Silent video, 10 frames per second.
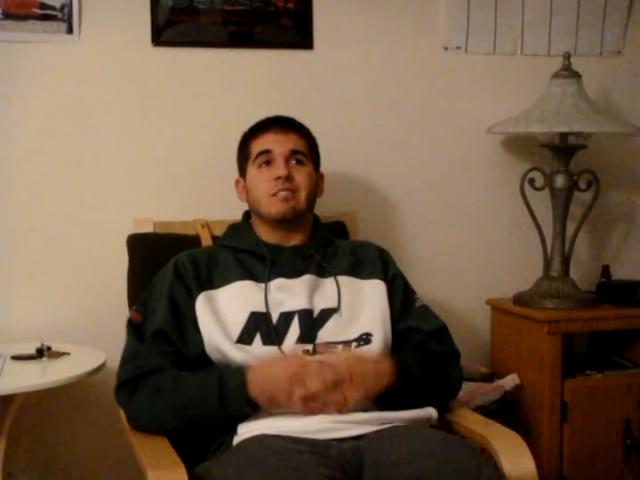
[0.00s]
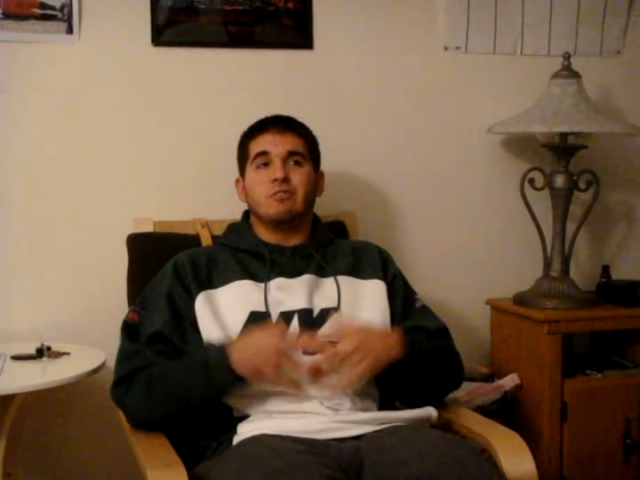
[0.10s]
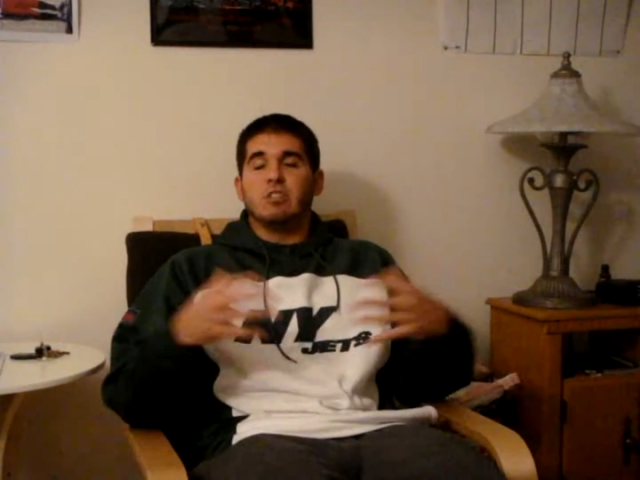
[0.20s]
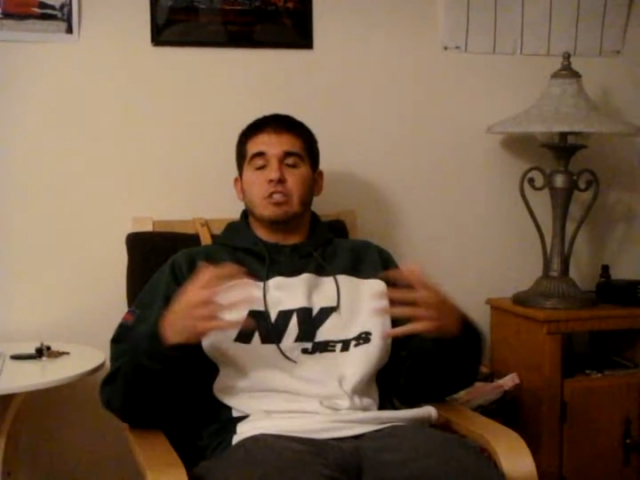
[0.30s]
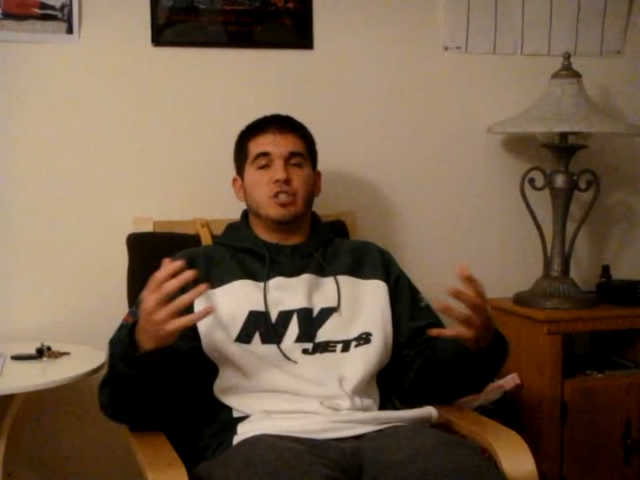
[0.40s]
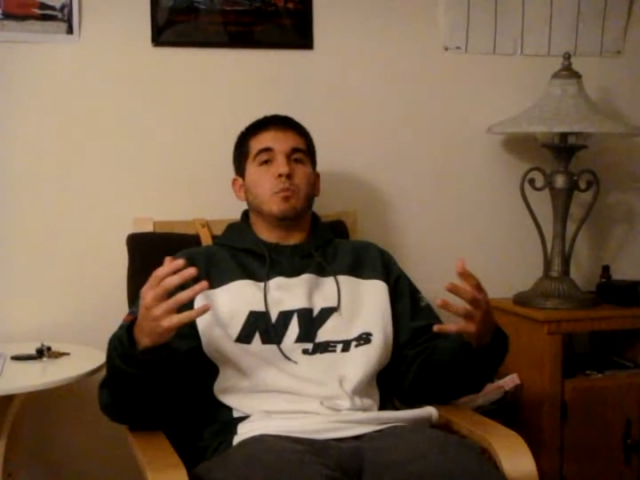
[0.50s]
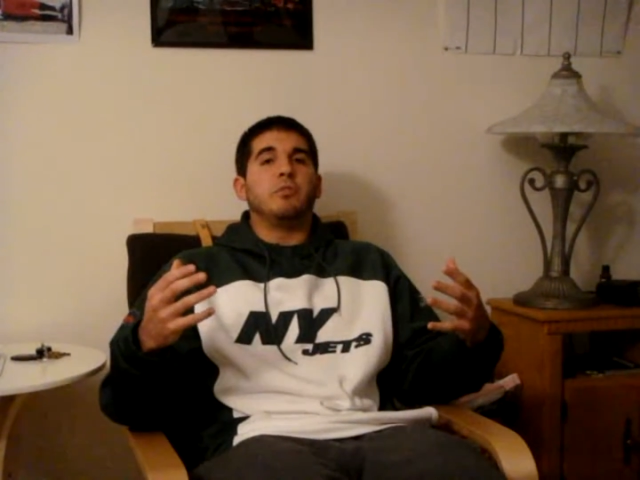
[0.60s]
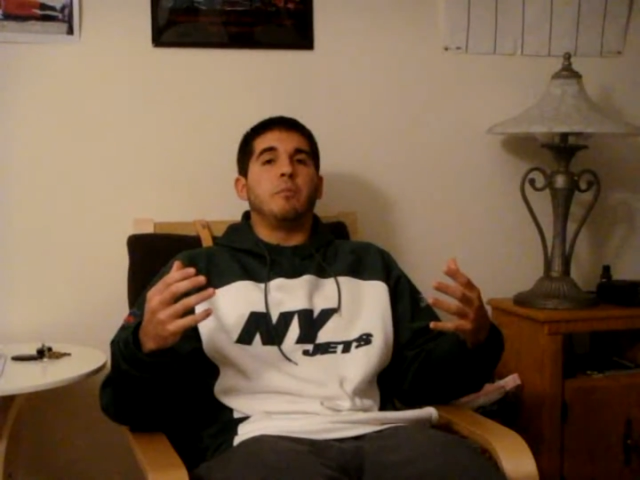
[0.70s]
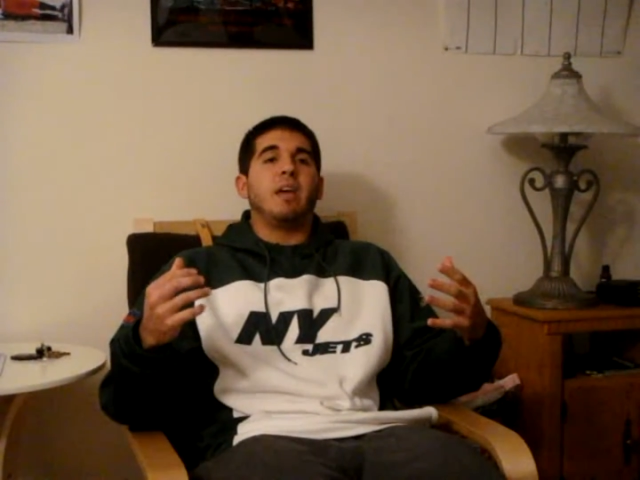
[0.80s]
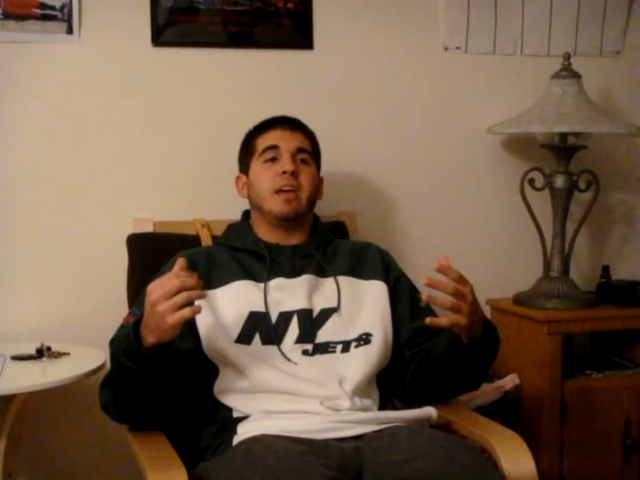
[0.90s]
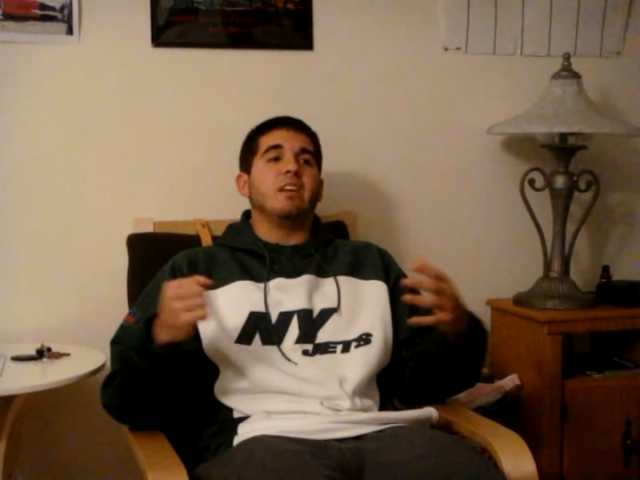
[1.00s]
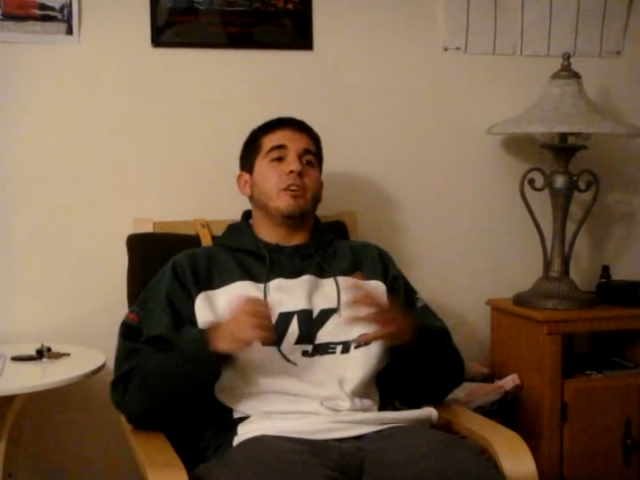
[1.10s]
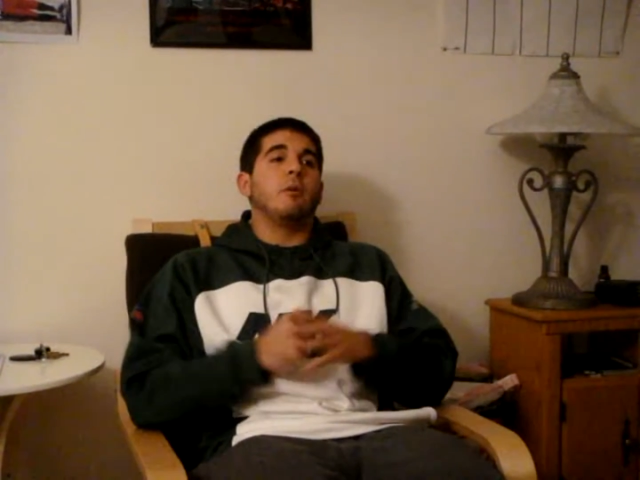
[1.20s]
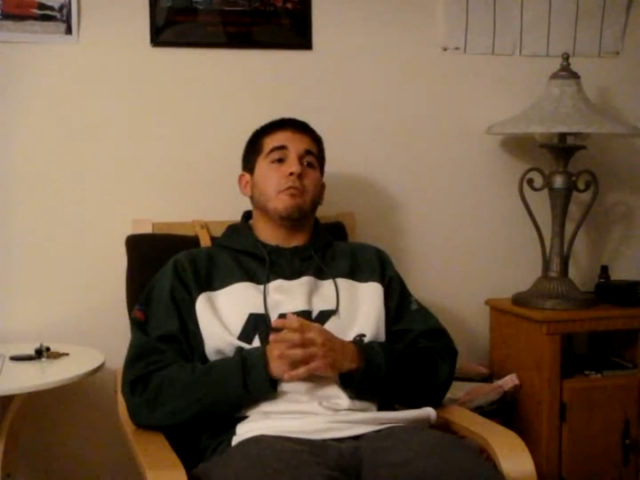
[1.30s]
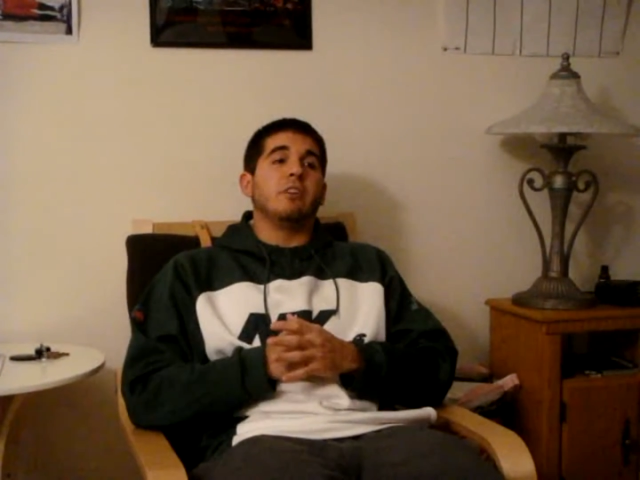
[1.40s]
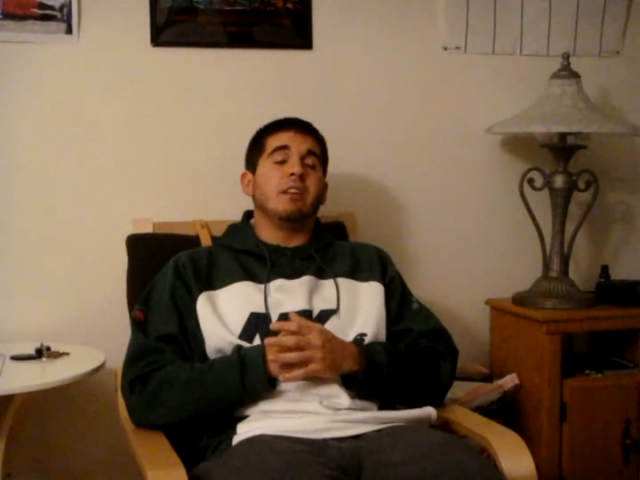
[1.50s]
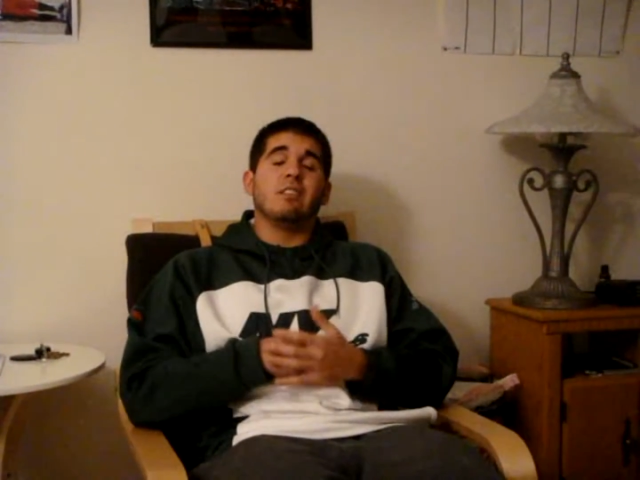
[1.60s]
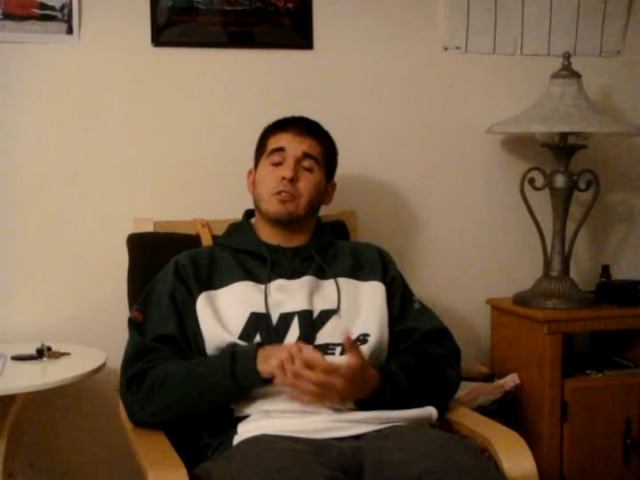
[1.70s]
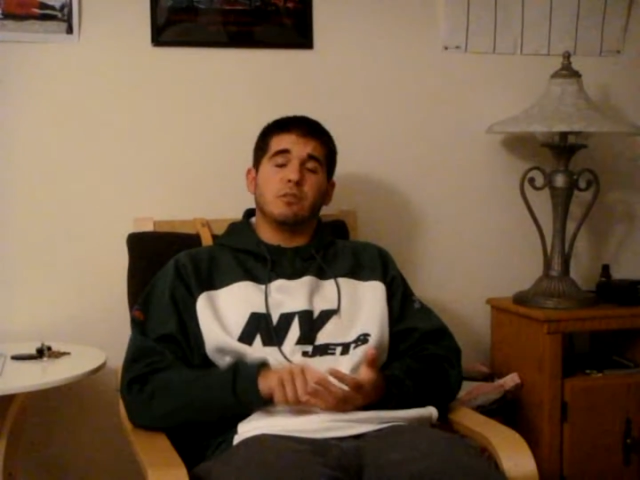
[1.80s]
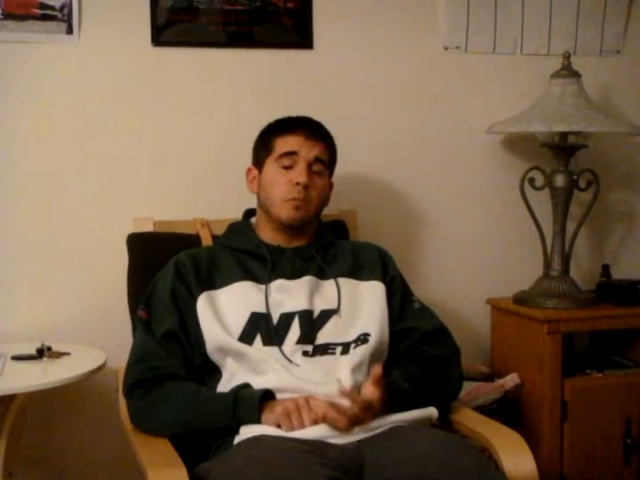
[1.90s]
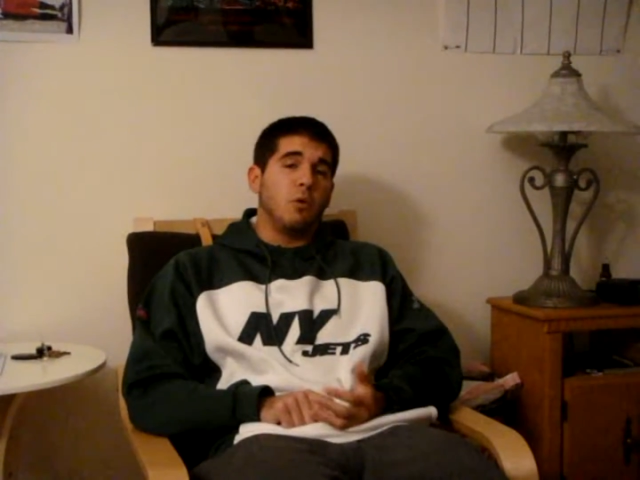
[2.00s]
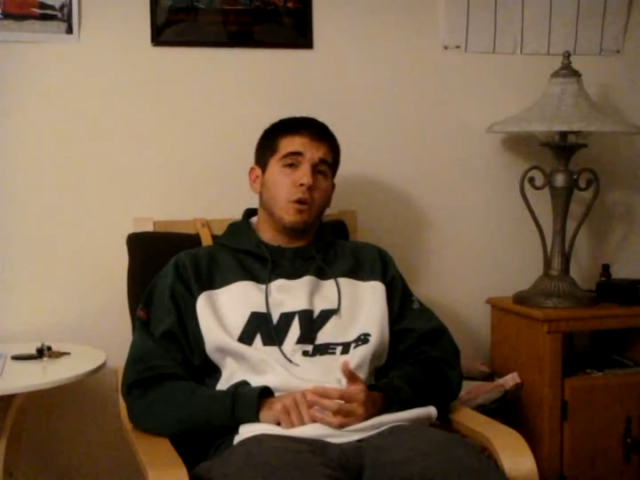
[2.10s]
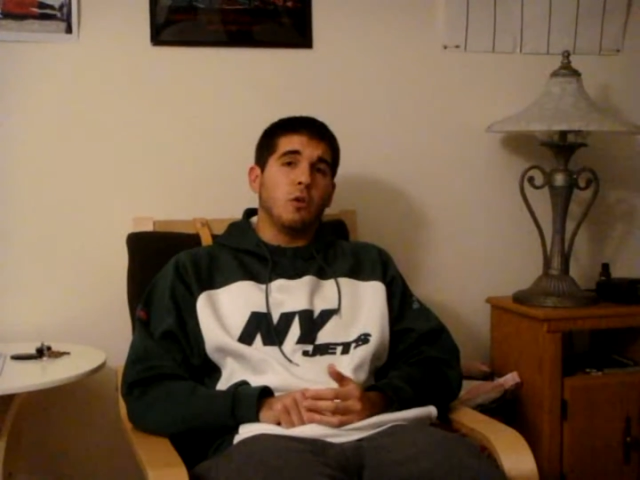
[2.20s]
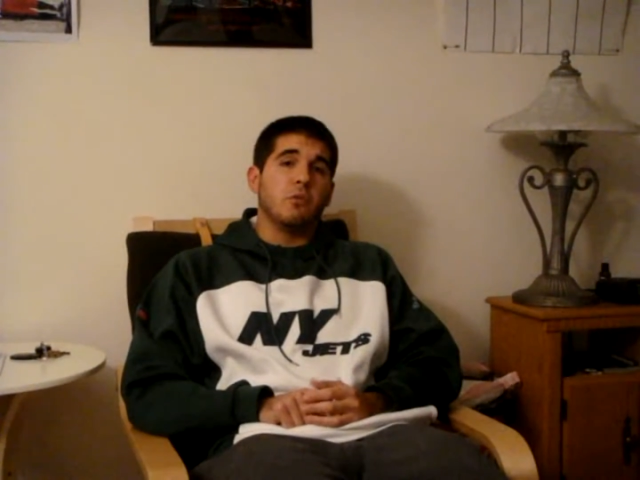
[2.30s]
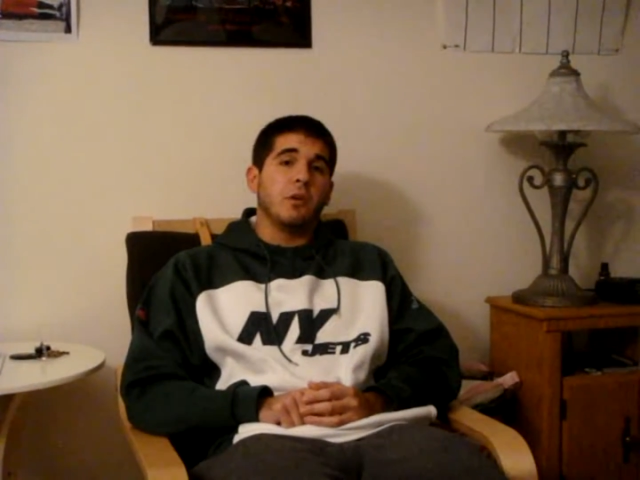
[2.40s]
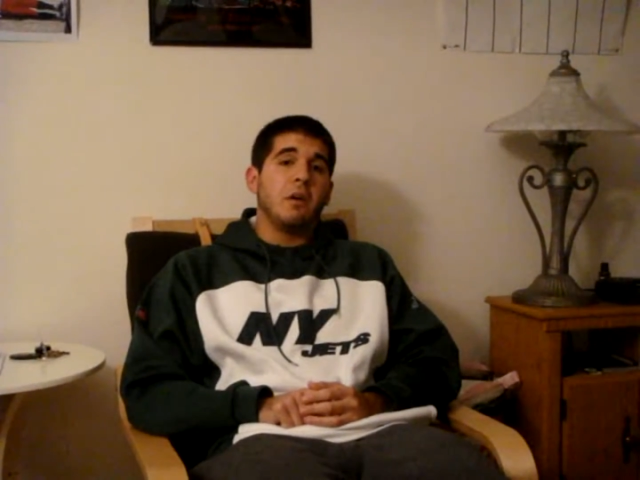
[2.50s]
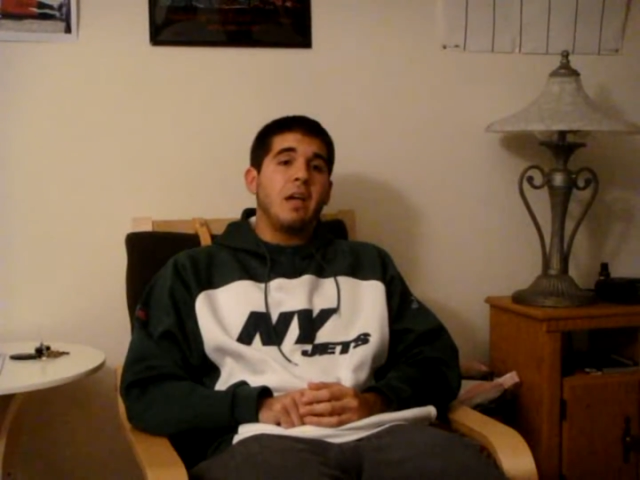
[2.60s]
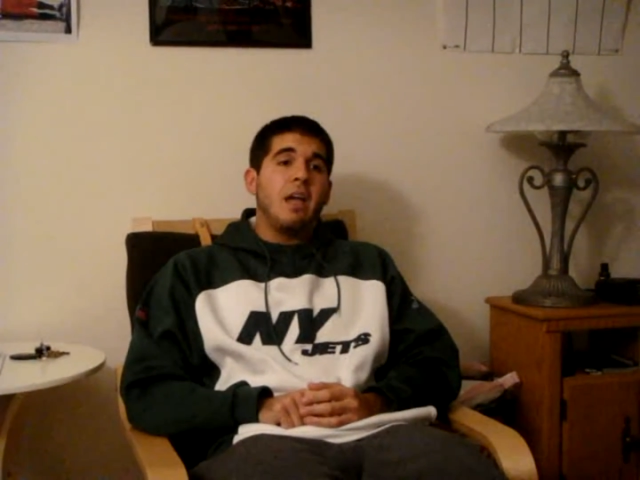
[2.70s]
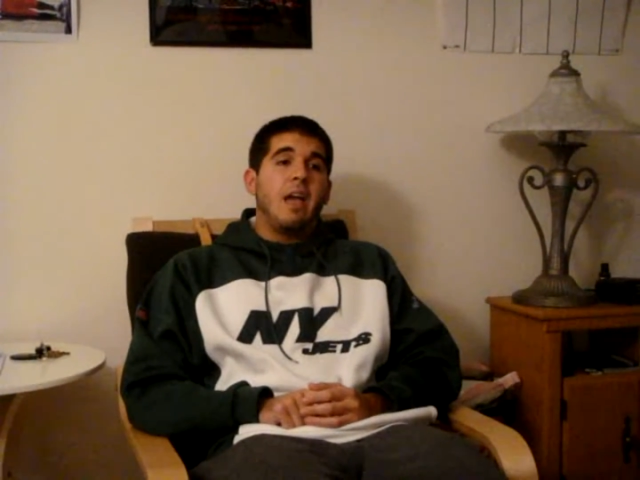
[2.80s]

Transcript: doesn't really jump off the page. However, he didn't turn the ball over.